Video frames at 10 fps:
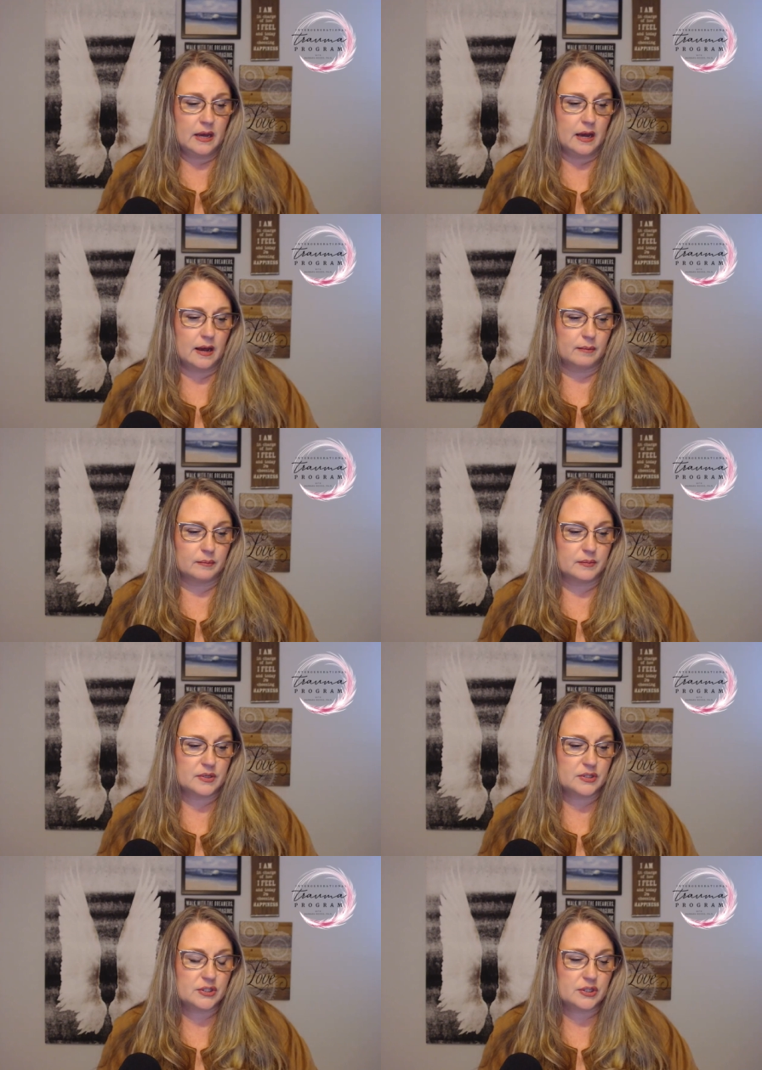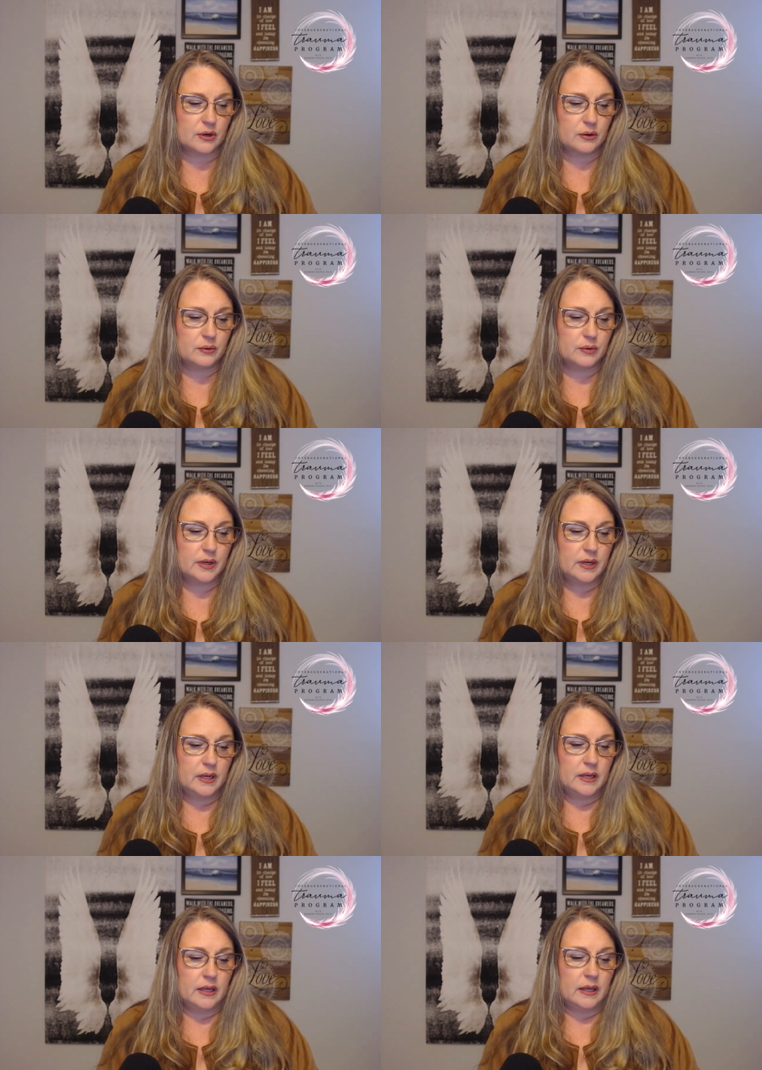Um, so
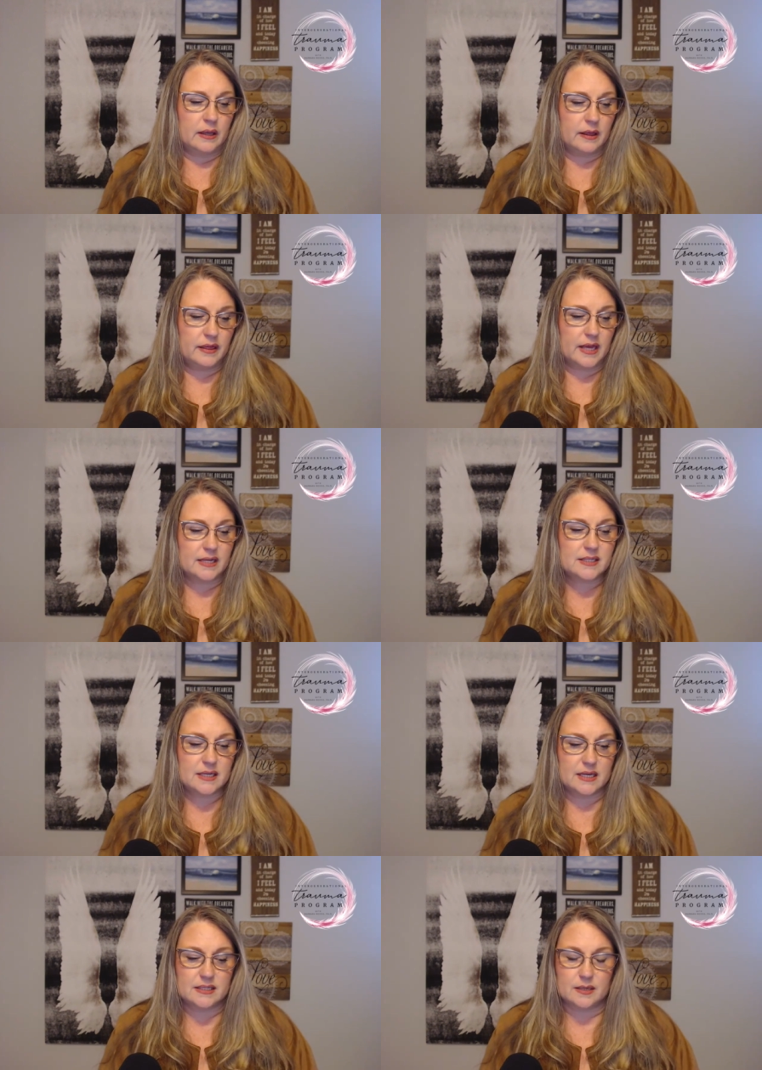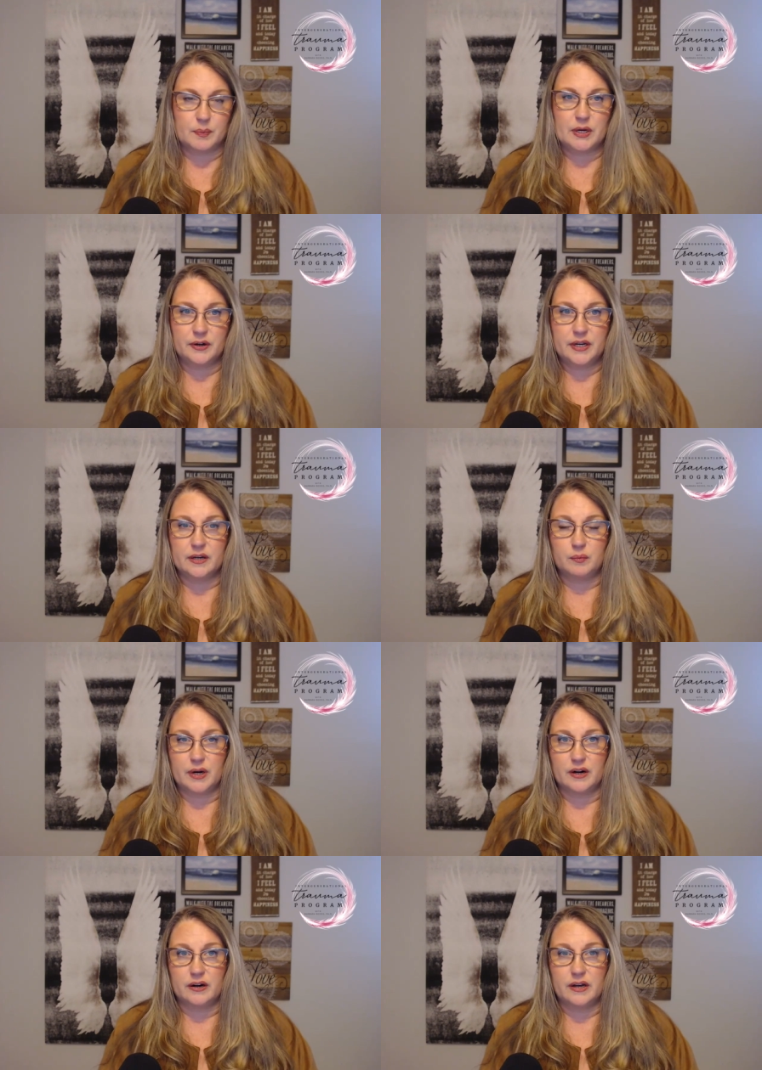this is a period
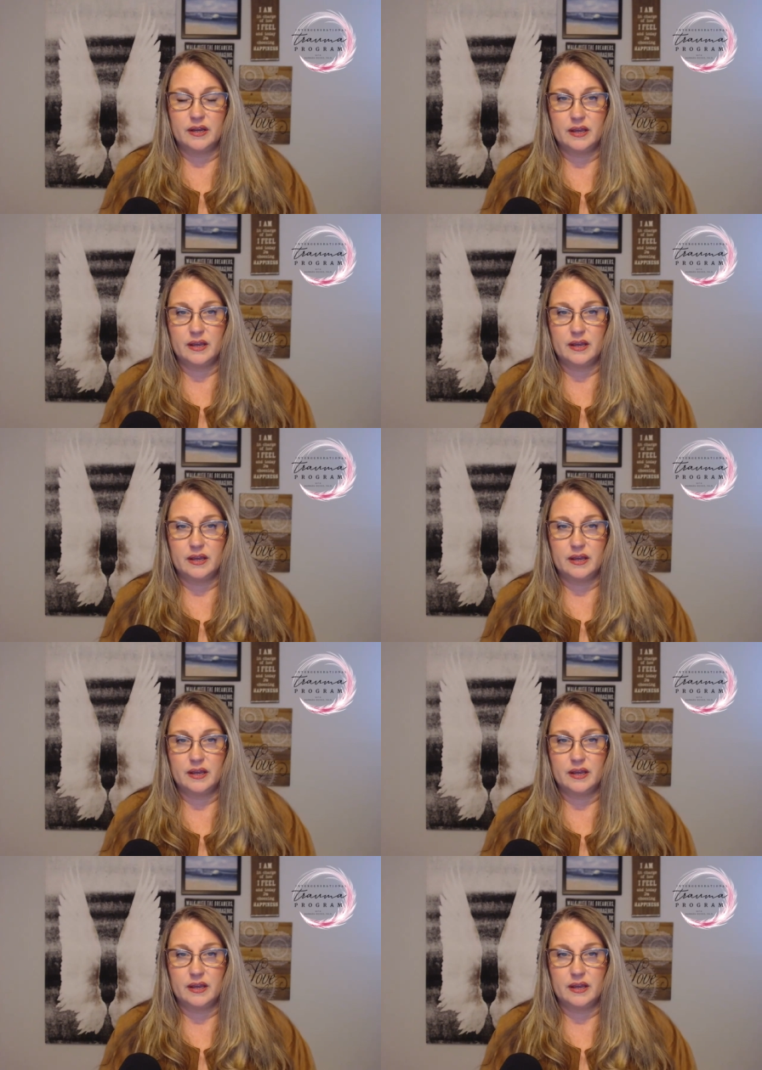where